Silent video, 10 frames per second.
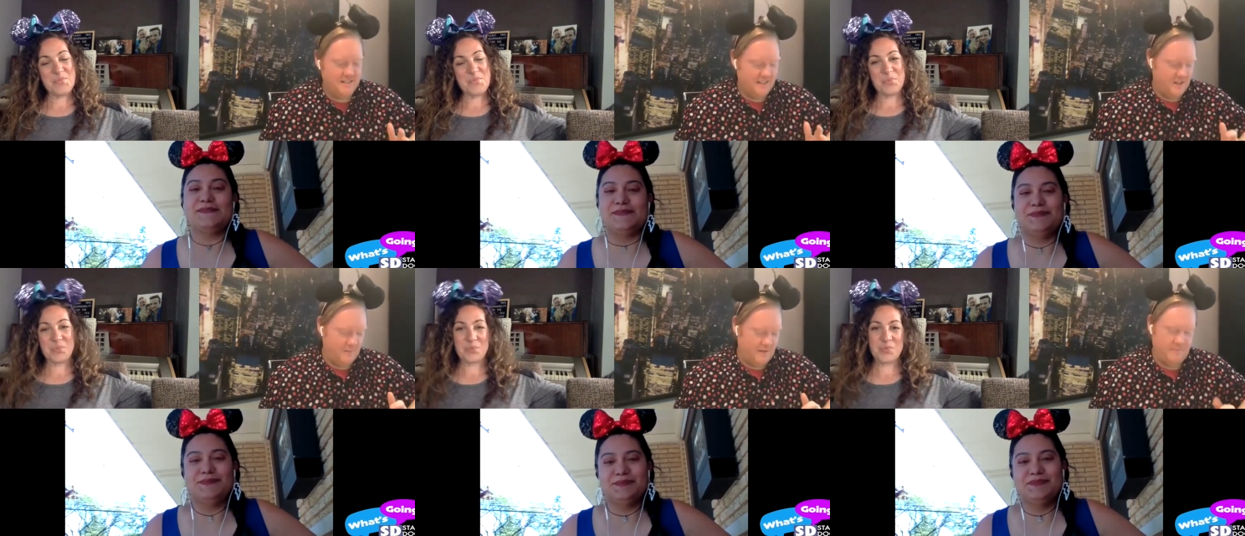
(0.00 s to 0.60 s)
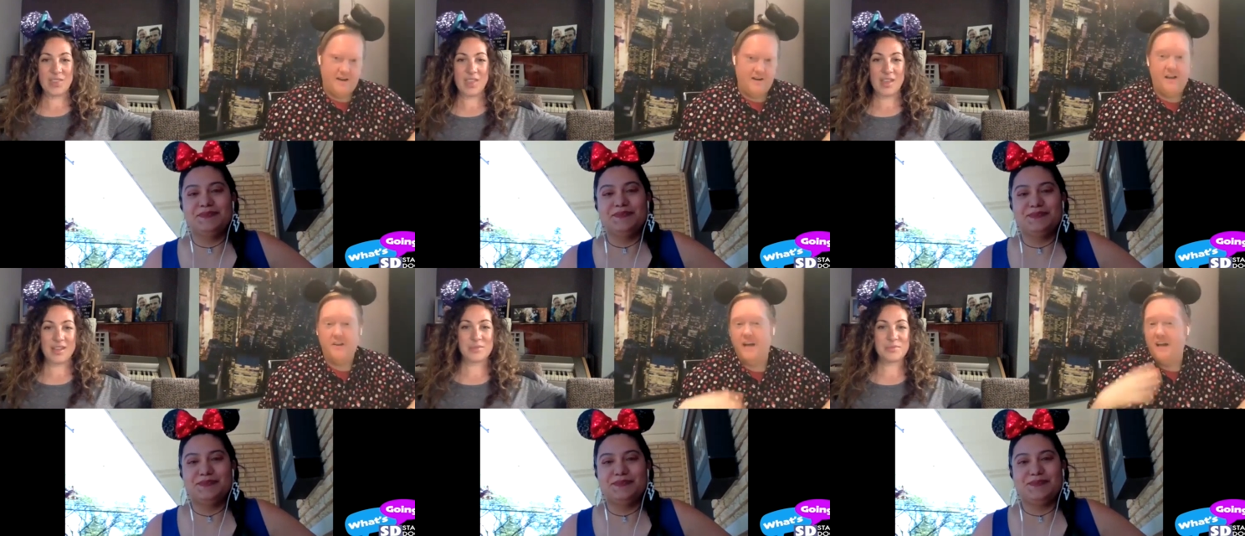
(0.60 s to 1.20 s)
Speaker 1: us a little bit
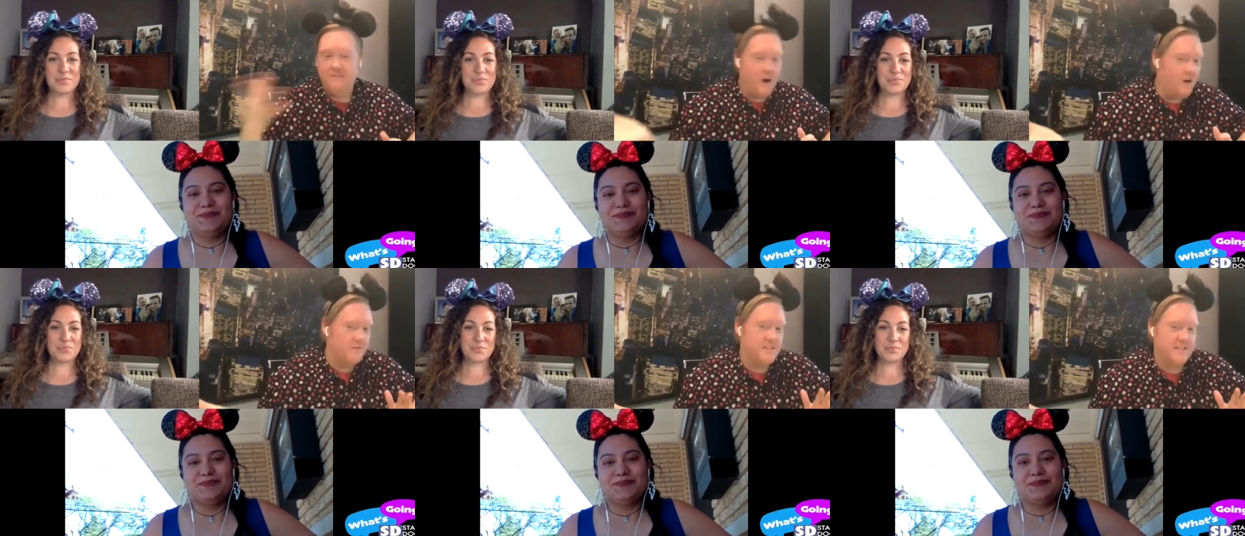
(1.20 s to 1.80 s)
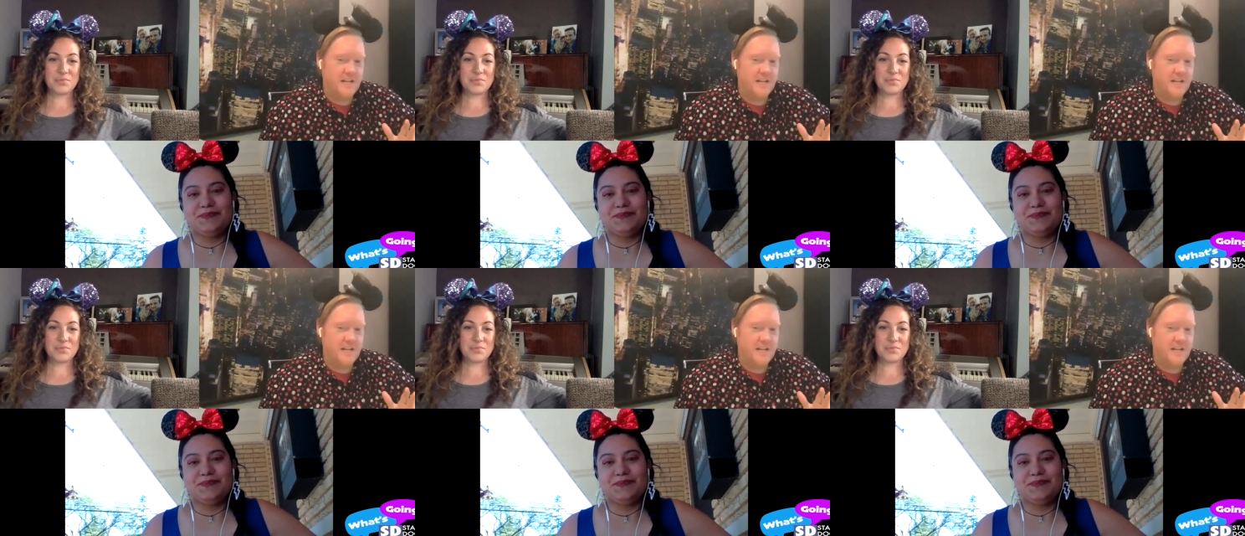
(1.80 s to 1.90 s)
about how you got involved with